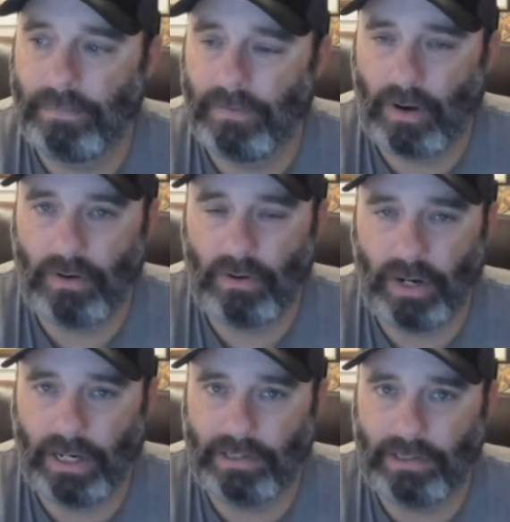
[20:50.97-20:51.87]

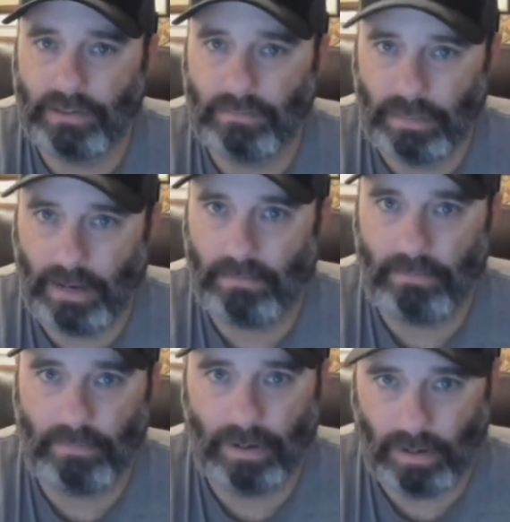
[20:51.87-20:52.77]
Rodriguez, yep,
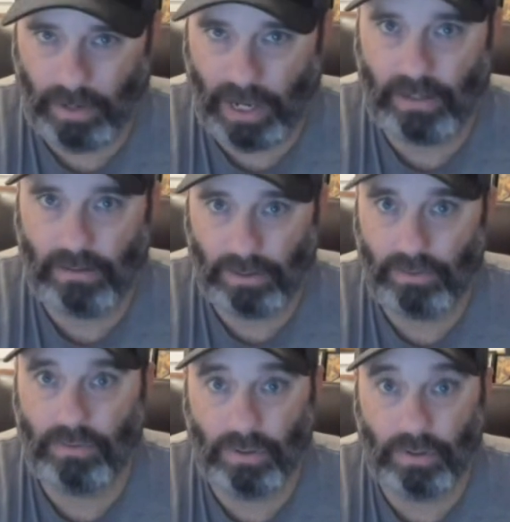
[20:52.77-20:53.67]
okay,
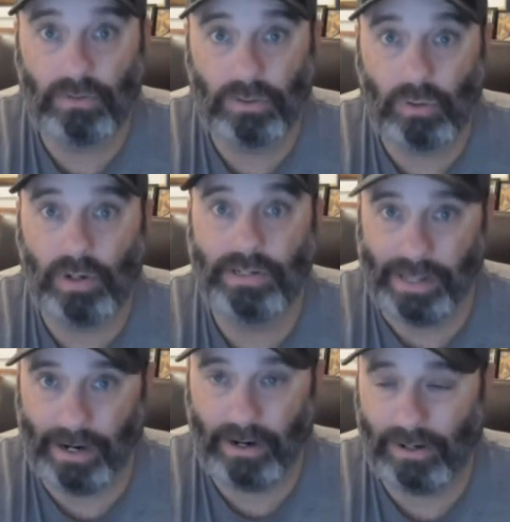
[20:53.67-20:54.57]
good choice
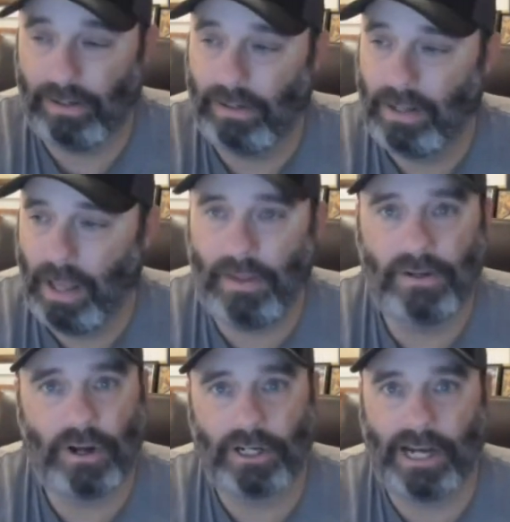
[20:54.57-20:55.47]
there. And then
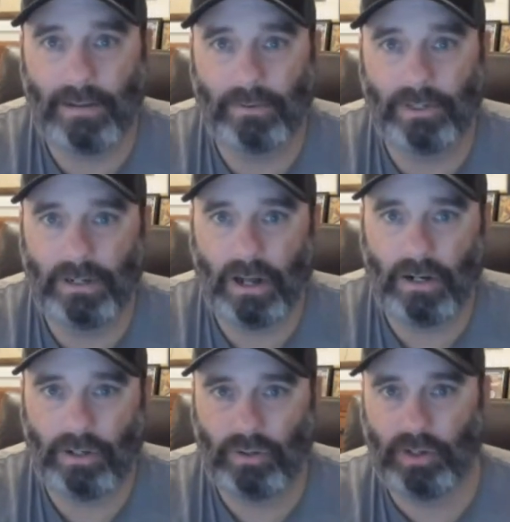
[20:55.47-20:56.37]
Josh Hamilton, not
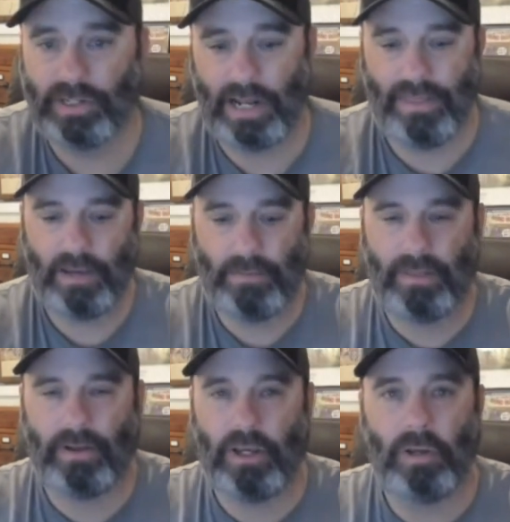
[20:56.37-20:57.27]
a good choice. And I think
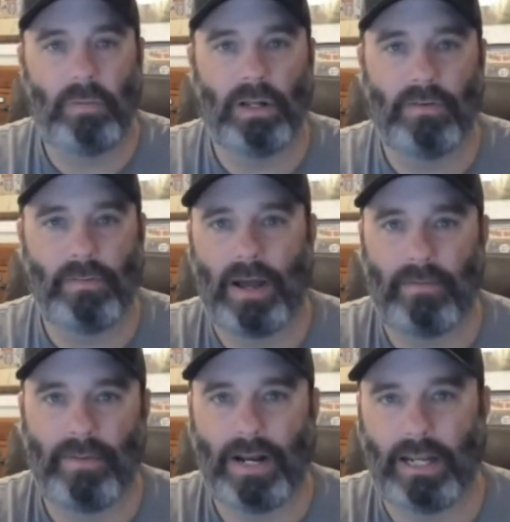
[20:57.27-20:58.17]
about the cumulative amount
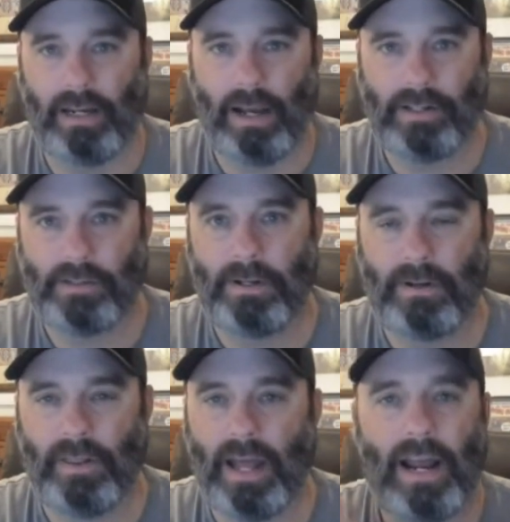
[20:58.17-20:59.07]
of money I
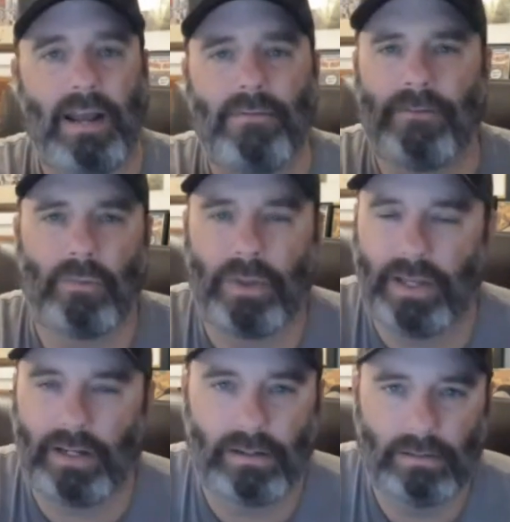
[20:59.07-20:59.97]
spent on that. And I had fun with
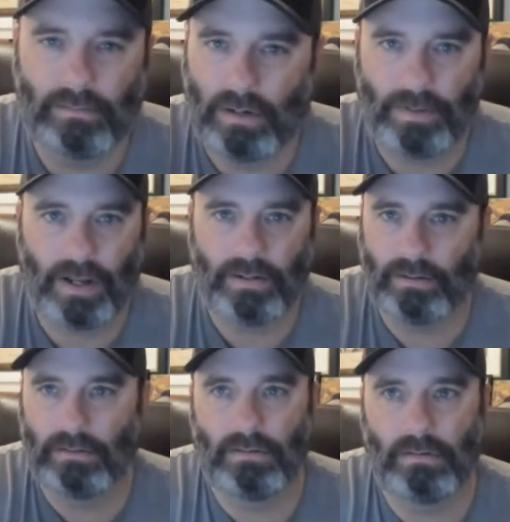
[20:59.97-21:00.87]
it. I'm not
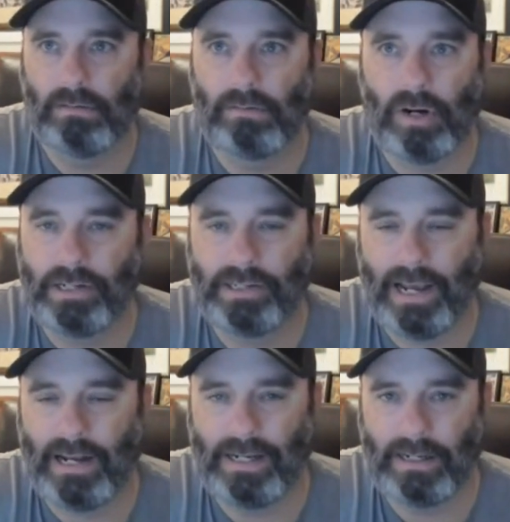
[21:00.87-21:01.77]
trying to
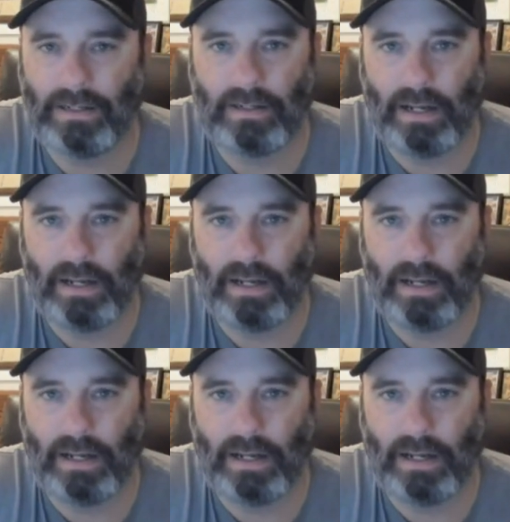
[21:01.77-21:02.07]
say I didn't.